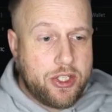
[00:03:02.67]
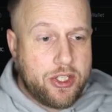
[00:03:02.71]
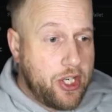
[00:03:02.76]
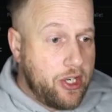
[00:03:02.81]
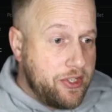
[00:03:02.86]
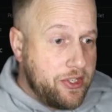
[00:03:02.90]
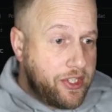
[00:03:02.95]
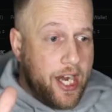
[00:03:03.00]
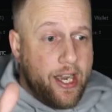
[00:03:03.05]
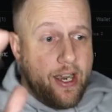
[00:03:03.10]
your
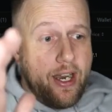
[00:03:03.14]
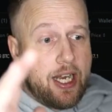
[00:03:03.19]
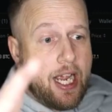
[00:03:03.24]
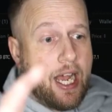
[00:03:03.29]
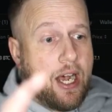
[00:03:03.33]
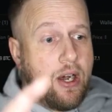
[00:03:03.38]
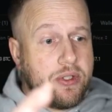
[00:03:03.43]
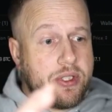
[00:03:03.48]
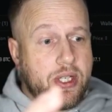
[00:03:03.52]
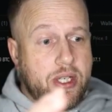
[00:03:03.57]
entire
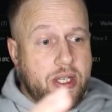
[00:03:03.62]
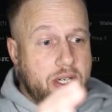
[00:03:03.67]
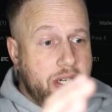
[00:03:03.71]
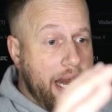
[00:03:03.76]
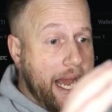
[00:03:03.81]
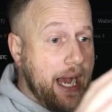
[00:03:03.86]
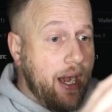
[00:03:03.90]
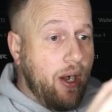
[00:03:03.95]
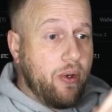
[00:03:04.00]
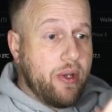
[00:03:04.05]
account
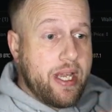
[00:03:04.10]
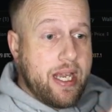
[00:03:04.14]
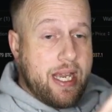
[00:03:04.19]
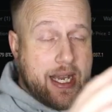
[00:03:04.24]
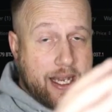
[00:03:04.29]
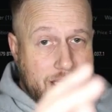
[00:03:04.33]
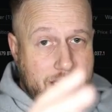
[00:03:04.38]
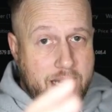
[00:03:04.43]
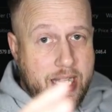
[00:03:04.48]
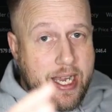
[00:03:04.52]
now
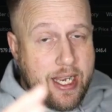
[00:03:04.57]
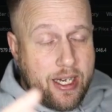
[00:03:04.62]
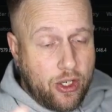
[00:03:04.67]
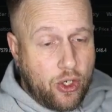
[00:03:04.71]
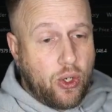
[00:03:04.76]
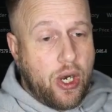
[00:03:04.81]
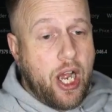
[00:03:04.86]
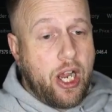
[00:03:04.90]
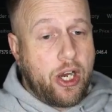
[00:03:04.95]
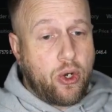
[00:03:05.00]
is in
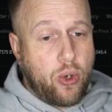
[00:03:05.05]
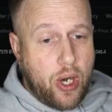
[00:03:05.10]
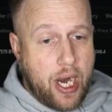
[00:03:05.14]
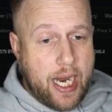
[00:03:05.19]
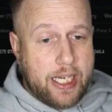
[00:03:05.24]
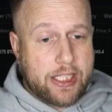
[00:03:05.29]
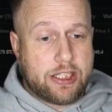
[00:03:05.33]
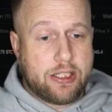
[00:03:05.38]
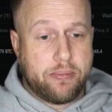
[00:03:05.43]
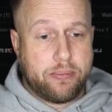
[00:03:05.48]
a
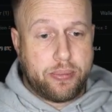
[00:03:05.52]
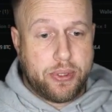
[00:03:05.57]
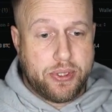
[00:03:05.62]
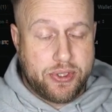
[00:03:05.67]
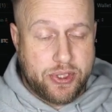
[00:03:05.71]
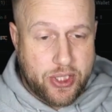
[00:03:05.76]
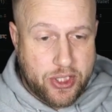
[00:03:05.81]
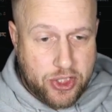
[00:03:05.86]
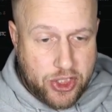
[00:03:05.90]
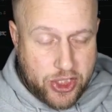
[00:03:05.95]
cross
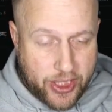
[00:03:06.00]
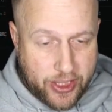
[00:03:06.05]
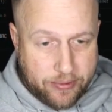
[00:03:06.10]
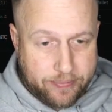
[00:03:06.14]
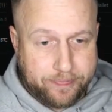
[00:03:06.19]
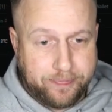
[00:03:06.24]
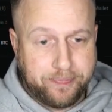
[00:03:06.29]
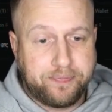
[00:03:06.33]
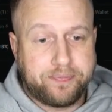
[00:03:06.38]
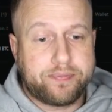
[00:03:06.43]
position.
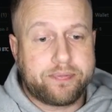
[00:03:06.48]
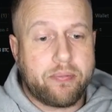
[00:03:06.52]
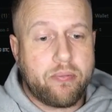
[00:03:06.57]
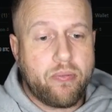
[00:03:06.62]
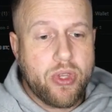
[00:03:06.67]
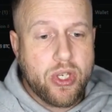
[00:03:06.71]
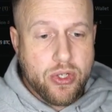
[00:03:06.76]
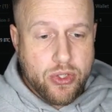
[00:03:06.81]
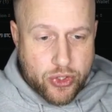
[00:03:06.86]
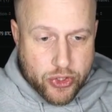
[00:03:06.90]

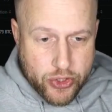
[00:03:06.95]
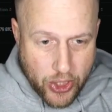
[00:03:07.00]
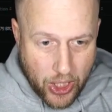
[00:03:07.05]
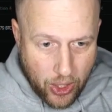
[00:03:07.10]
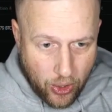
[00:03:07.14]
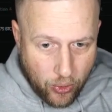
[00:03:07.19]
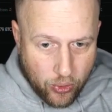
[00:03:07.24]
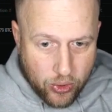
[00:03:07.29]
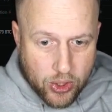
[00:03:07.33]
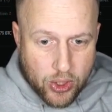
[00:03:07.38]

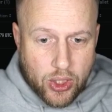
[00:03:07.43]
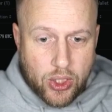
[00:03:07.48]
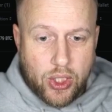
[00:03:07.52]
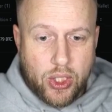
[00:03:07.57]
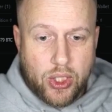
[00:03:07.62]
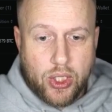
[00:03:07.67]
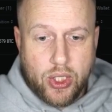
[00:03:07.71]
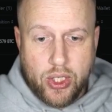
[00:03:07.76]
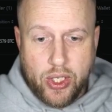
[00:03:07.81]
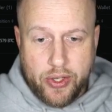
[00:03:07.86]
So
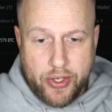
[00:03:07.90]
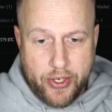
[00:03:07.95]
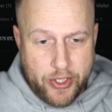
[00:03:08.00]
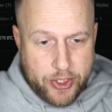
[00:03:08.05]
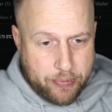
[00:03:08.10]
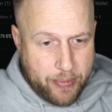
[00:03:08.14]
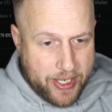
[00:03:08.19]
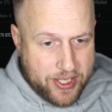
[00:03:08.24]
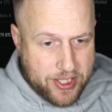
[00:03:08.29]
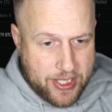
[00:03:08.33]
there's
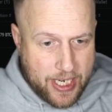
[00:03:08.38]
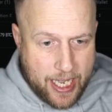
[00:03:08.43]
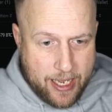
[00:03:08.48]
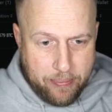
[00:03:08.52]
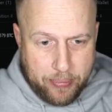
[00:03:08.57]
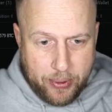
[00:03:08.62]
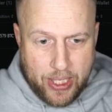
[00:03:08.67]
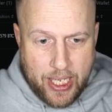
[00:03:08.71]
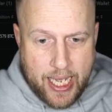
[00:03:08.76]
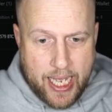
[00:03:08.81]
my stop
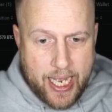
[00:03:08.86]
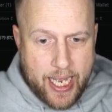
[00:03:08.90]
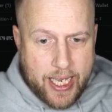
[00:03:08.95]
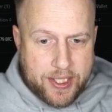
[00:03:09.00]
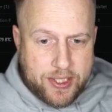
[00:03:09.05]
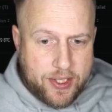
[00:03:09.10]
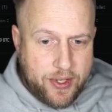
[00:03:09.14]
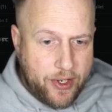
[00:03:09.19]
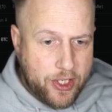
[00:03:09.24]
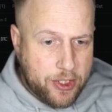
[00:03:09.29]
loss,
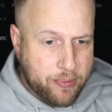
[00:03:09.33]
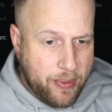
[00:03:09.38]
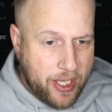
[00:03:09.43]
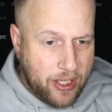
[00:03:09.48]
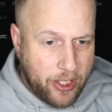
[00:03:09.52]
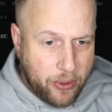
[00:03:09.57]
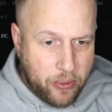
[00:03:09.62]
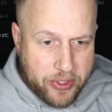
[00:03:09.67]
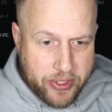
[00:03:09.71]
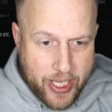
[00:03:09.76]
there's my
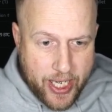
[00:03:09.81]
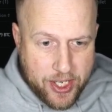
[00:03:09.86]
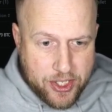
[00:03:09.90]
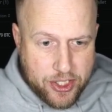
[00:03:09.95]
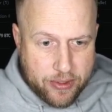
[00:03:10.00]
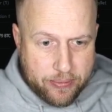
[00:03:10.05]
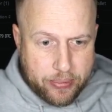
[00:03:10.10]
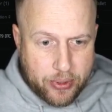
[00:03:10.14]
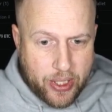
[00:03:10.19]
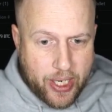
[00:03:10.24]

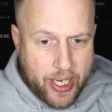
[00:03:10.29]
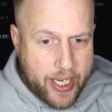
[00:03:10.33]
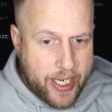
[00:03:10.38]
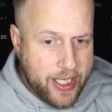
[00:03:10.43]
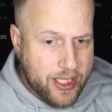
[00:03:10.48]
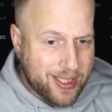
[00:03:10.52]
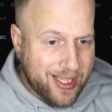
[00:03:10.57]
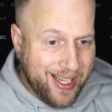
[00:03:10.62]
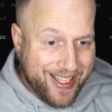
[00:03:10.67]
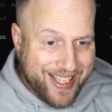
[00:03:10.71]
liquidation
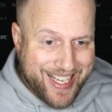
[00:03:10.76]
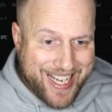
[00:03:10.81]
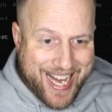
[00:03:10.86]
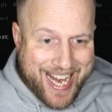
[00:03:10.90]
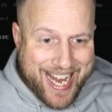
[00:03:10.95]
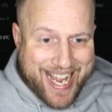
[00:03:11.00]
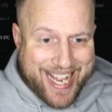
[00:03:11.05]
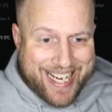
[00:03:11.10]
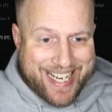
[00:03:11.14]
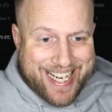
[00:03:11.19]
price.
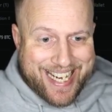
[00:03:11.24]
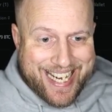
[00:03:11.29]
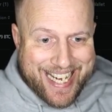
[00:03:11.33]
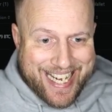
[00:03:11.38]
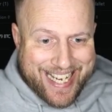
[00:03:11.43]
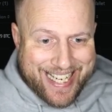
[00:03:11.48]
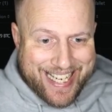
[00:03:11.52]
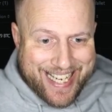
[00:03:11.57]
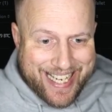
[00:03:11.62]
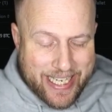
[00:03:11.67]
Again,
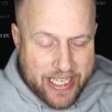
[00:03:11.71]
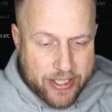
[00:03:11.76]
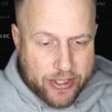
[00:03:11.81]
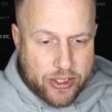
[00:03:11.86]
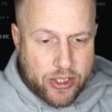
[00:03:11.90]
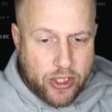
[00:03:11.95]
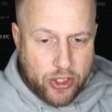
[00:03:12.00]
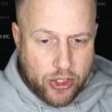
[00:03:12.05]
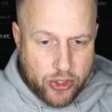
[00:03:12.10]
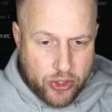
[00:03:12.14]
it is
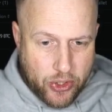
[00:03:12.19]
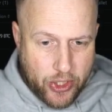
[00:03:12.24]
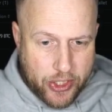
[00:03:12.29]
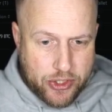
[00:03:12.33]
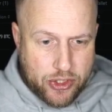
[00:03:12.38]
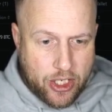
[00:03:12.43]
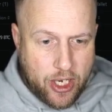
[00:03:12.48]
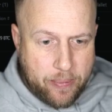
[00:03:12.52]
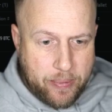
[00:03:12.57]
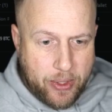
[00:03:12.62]
good.
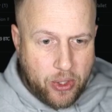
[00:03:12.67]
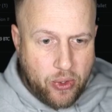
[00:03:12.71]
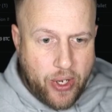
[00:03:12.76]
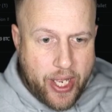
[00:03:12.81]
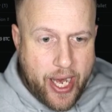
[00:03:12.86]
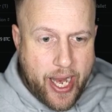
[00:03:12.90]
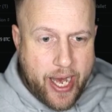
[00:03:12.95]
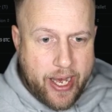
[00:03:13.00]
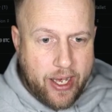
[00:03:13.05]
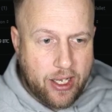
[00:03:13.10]
So I'm gonna go
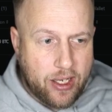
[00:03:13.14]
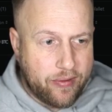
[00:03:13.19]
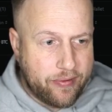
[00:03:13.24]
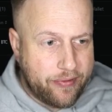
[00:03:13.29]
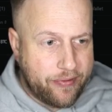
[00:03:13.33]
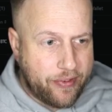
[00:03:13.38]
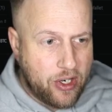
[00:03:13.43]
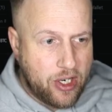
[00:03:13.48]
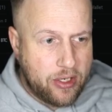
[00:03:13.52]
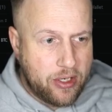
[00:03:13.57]
ahead and
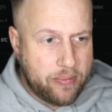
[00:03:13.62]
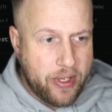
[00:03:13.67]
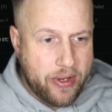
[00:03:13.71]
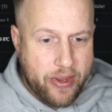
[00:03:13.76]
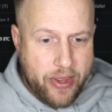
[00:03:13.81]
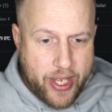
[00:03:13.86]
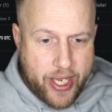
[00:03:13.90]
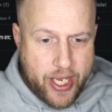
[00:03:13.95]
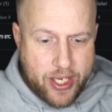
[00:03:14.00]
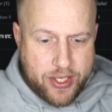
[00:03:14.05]
confirm
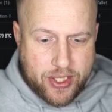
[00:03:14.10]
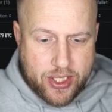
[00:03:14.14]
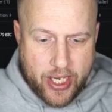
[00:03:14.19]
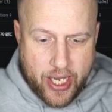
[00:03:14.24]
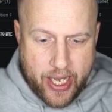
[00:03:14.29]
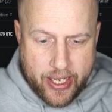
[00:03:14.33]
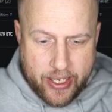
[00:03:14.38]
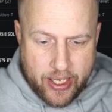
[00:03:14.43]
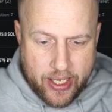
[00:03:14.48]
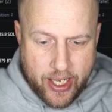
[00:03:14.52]
this
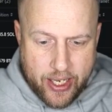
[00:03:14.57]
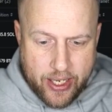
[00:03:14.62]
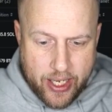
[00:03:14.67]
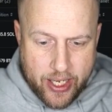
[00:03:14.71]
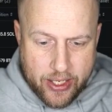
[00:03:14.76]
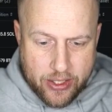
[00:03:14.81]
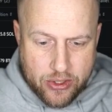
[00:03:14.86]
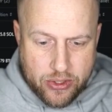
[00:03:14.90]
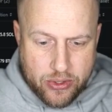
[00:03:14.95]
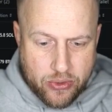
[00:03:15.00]
and get
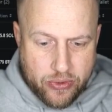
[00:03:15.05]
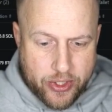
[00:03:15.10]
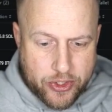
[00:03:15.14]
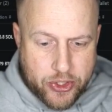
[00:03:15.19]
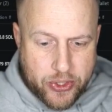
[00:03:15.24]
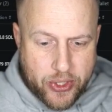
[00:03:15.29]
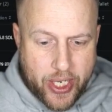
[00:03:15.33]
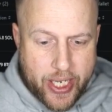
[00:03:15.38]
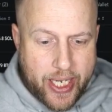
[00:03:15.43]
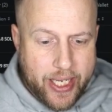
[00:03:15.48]
into the
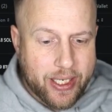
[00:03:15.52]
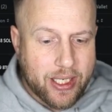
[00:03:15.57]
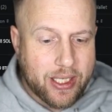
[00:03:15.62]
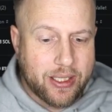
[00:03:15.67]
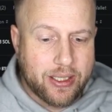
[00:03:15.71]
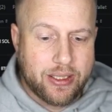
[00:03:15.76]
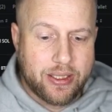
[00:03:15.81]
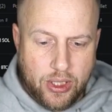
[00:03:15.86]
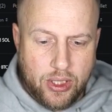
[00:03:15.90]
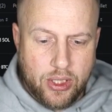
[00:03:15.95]
trade.
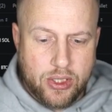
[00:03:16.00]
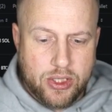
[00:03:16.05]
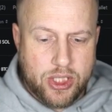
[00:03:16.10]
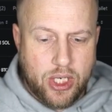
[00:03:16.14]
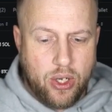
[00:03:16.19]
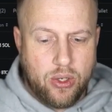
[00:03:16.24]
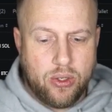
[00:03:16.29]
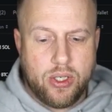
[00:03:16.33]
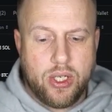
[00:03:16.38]
So